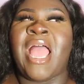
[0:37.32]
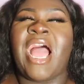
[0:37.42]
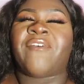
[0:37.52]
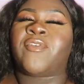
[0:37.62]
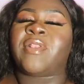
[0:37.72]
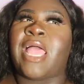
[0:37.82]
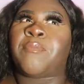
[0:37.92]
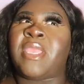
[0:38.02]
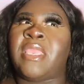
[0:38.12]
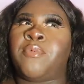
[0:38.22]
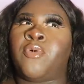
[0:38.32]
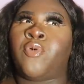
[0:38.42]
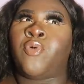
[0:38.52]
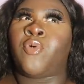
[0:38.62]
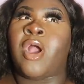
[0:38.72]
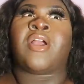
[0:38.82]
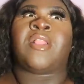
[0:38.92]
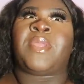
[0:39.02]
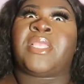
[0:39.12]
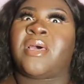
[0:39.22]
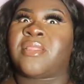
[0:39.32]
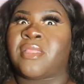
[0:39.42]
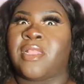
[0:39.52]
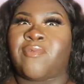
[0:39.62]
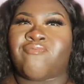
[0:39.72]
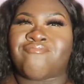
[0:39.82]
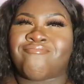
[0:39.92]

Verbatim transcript: I feel like people are going to be tussling